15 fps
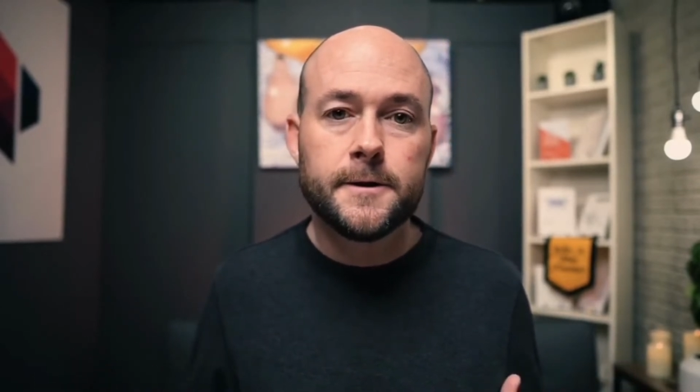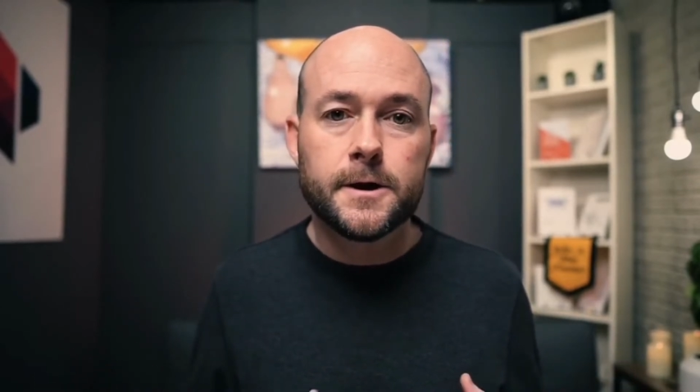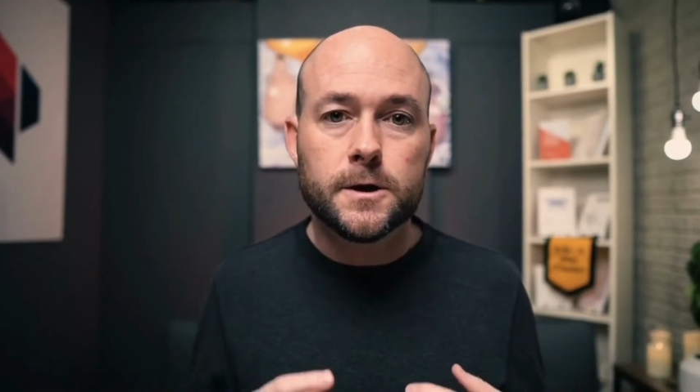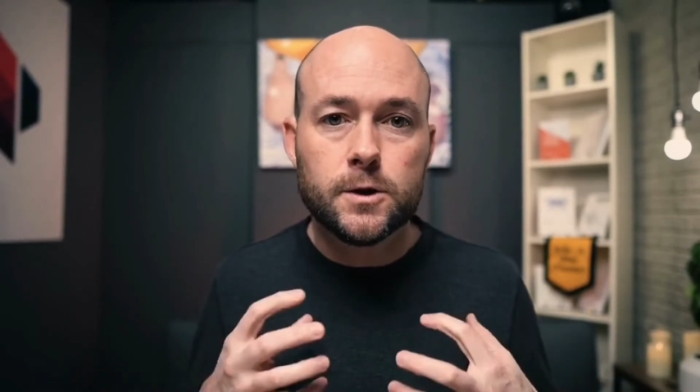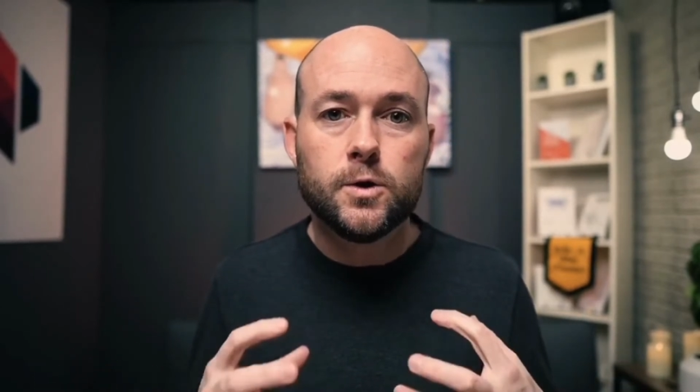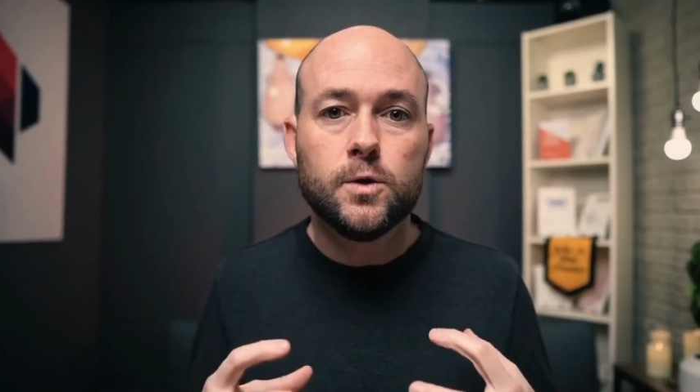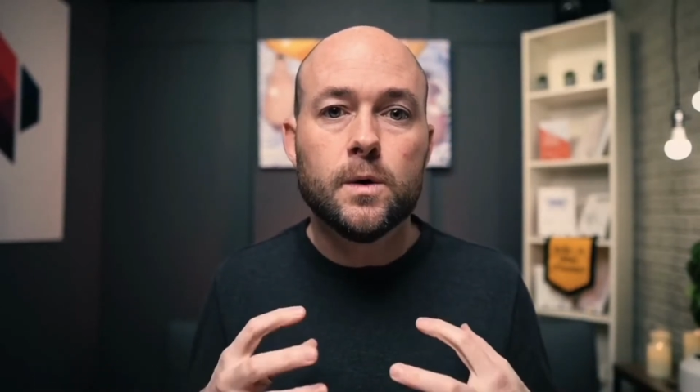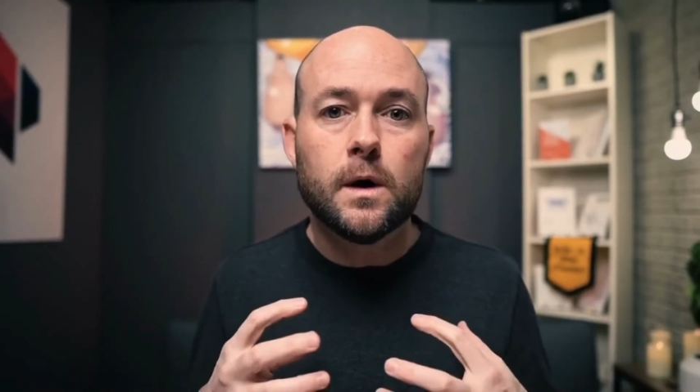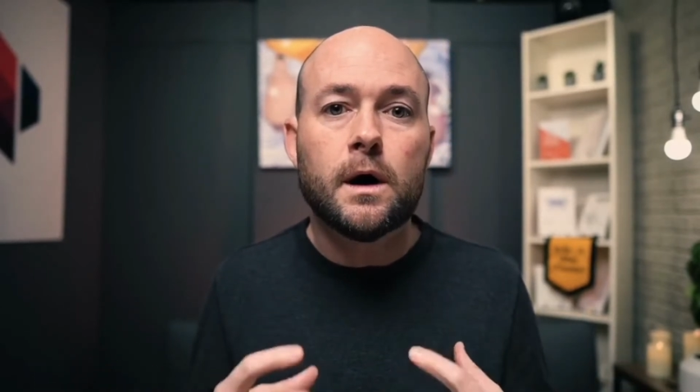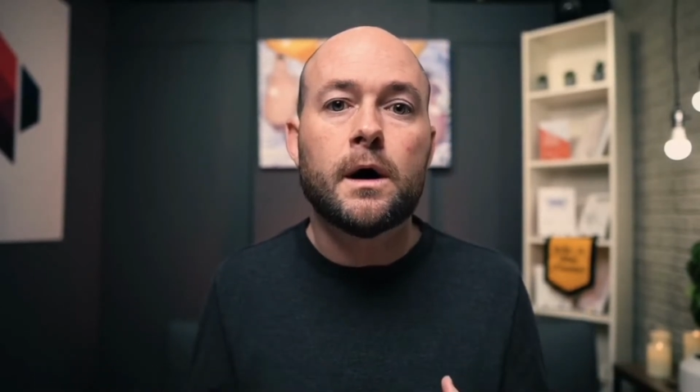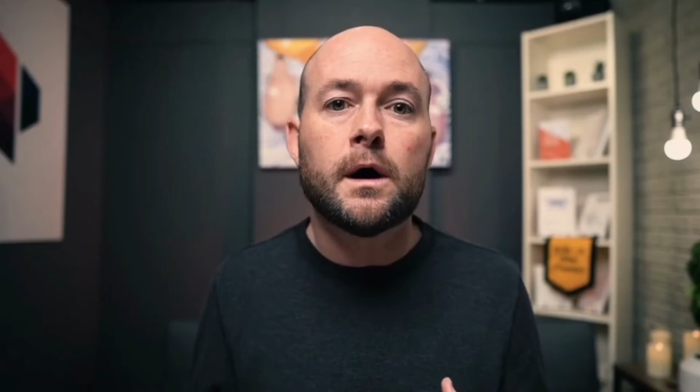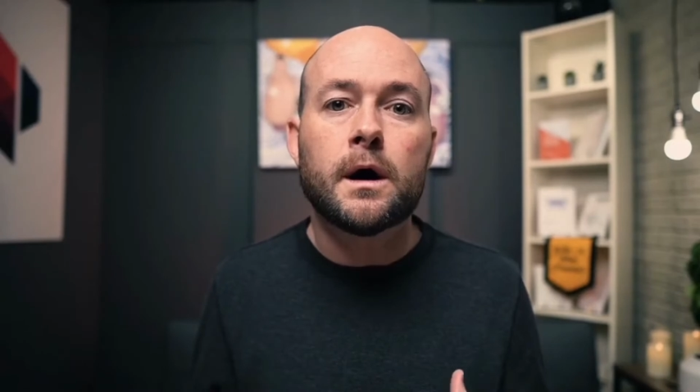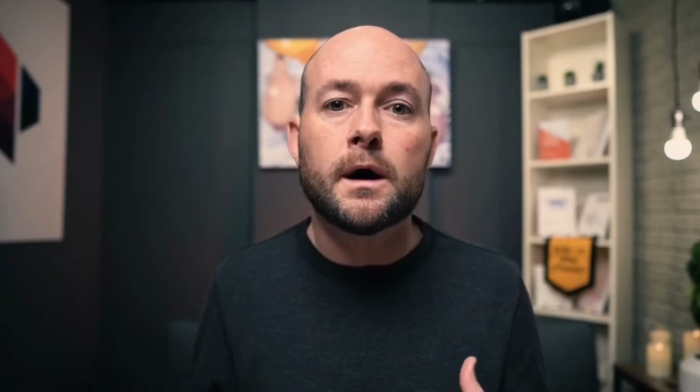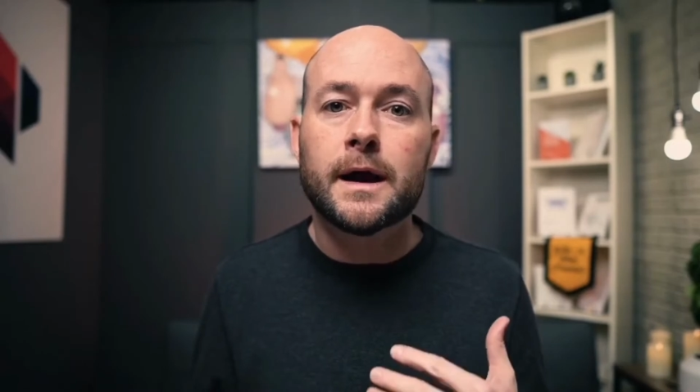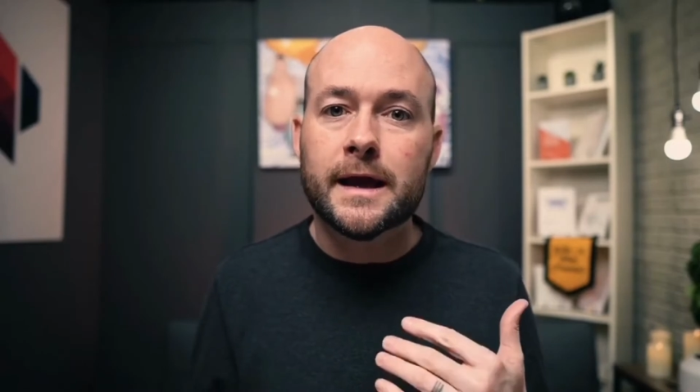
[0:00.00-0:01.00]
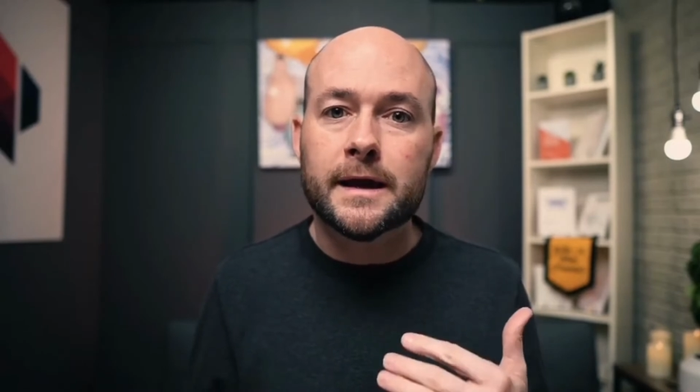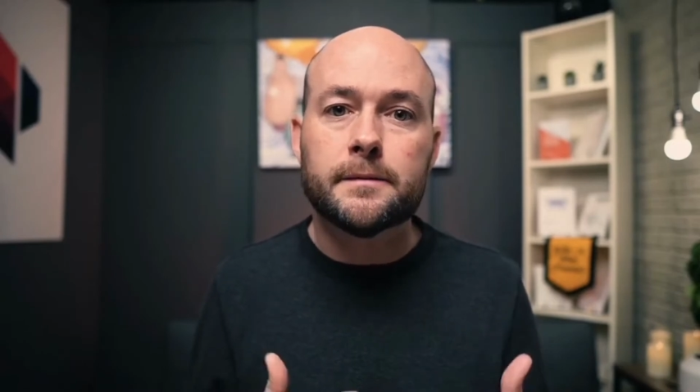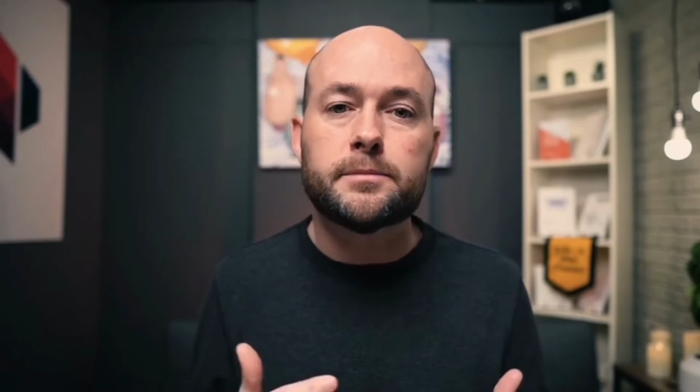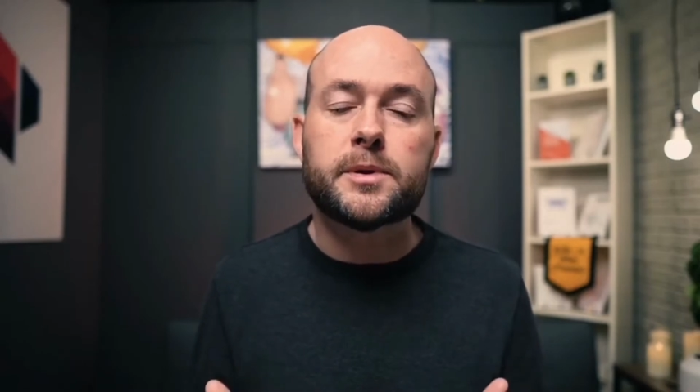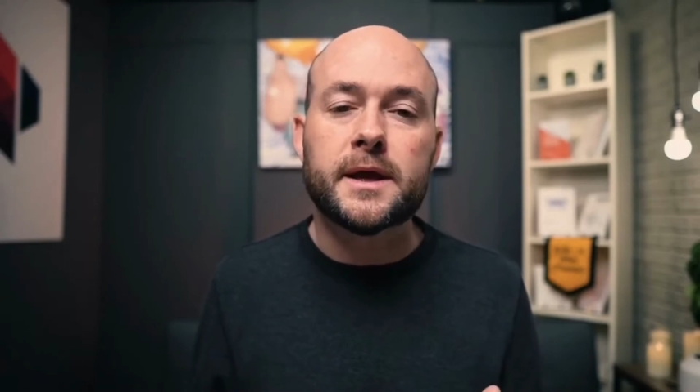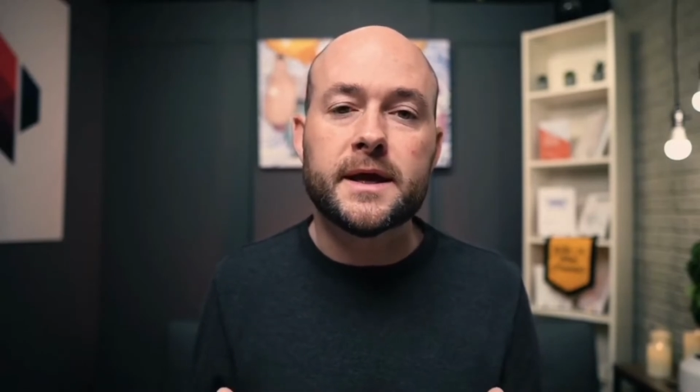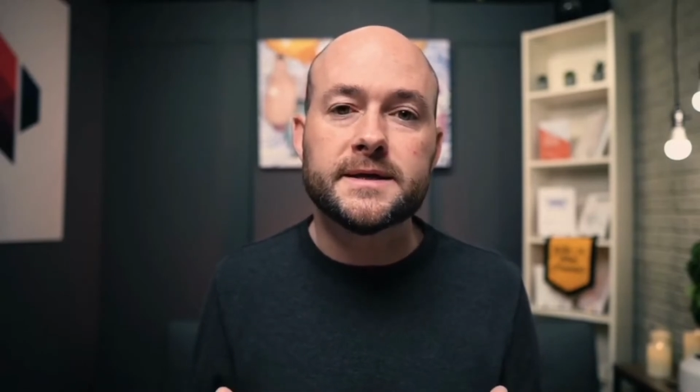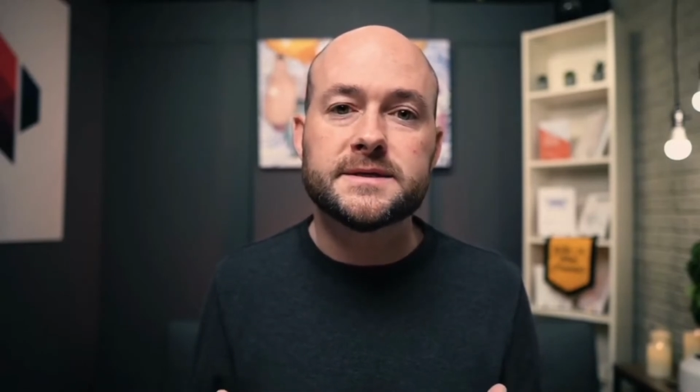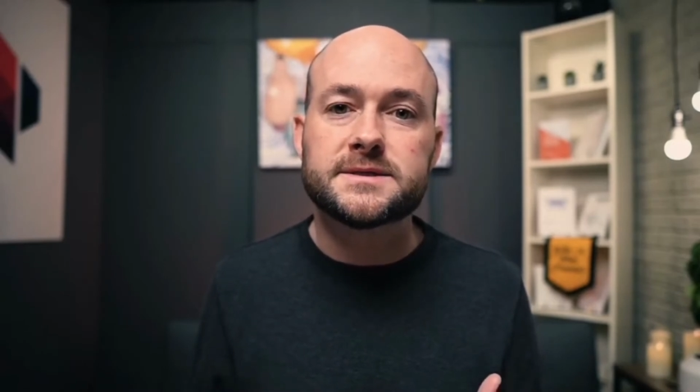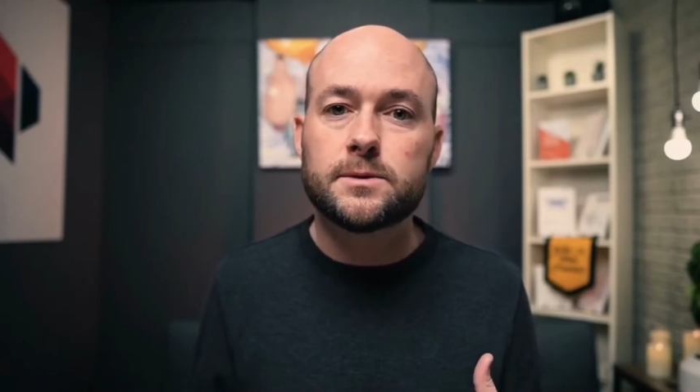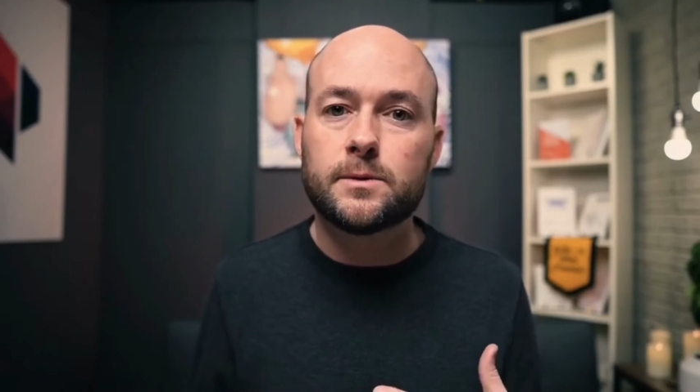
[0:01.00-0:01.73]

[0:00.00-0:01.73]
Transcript: you are in a place